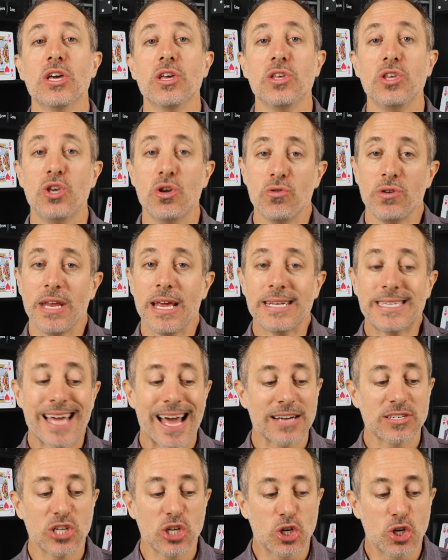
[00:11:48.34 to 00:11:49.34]
you need to
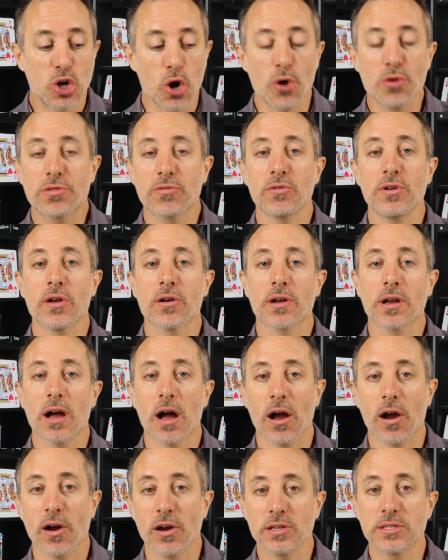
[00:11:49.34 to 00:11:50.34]
actually go through your
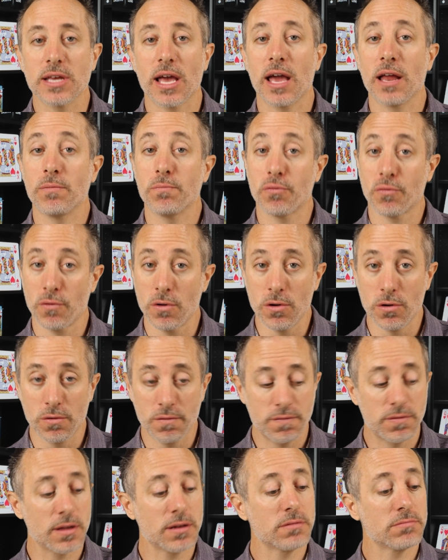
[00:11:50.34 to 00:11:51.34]
cards and
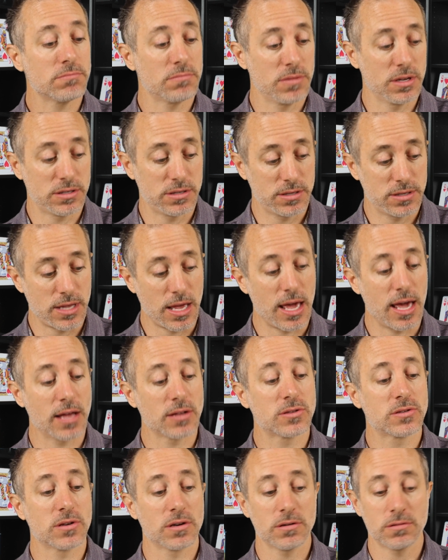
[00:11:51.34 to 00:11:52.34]
prove that this is the
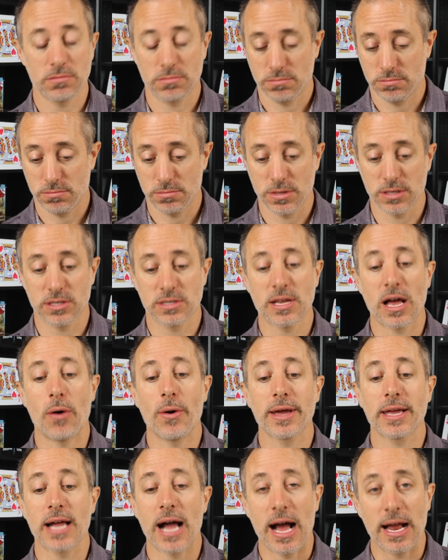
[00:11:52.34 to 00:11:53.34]
answer, this is how
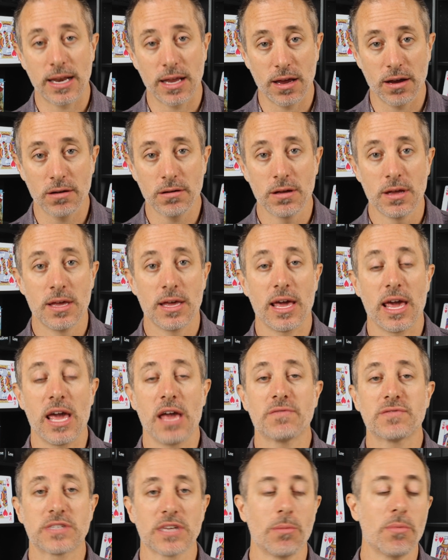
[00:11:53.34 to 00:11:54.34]
I got here,
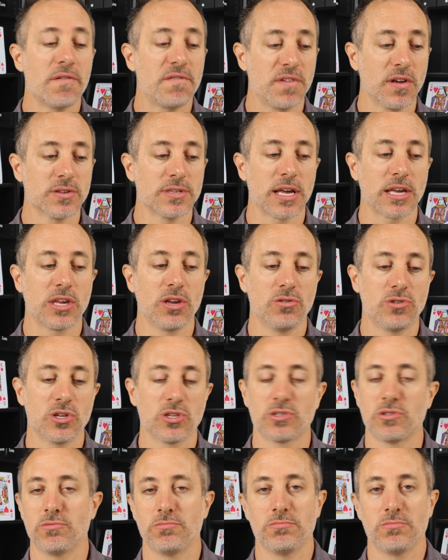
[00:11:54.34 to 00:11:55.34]
if someone feels like you
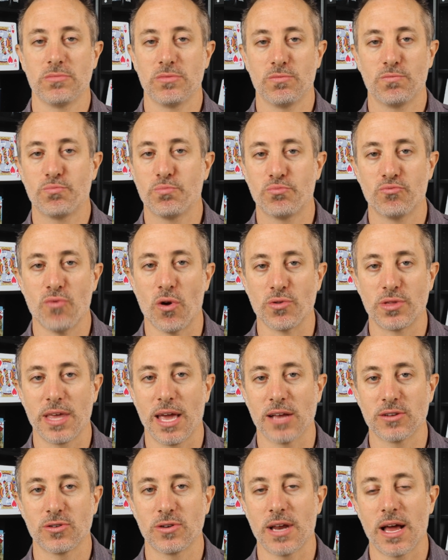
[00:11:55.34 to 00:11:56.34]
just wrote the
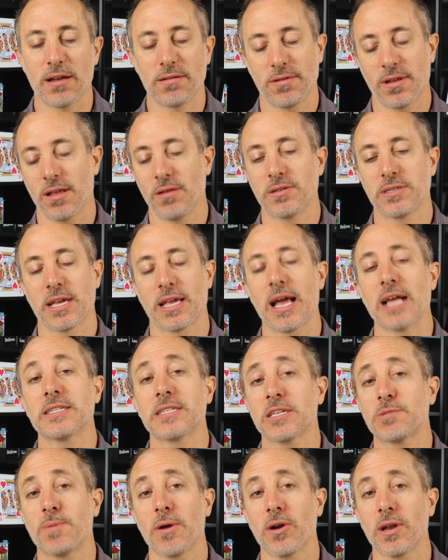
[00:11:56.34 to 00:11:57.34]
answer down. It's against
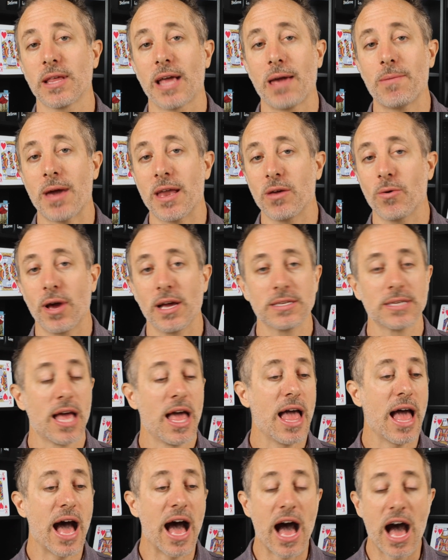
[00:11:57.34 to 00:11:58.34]
the spirit of the game anyways.
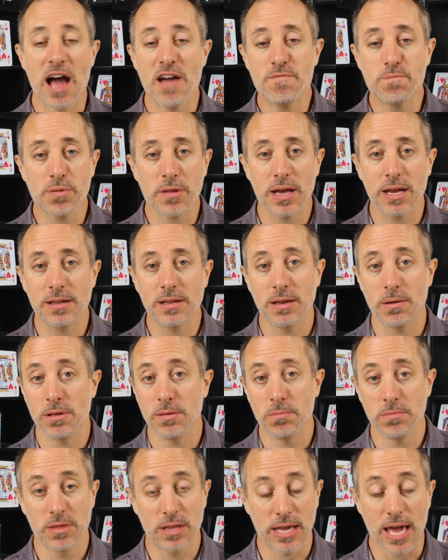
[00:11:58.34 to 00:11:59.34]
I've played
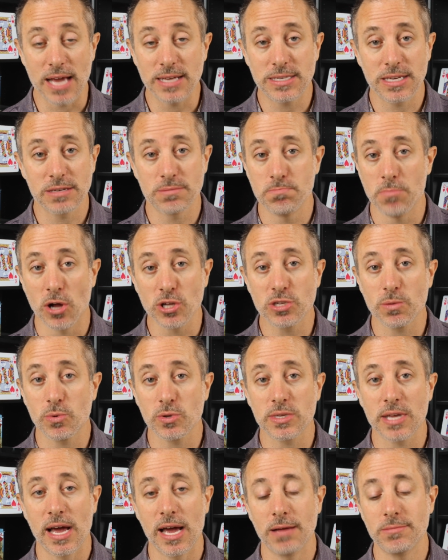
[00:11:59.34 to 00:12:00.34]
cases
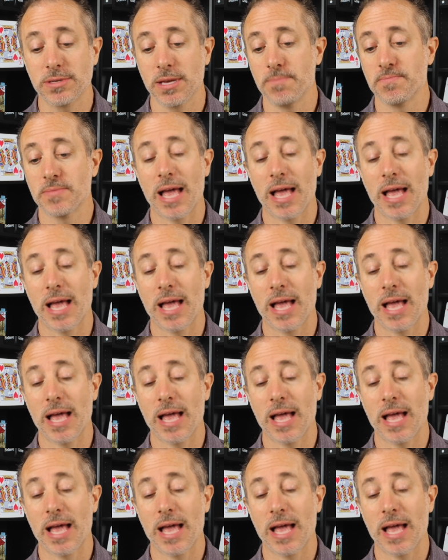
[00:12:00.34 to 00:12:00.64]
multiple times.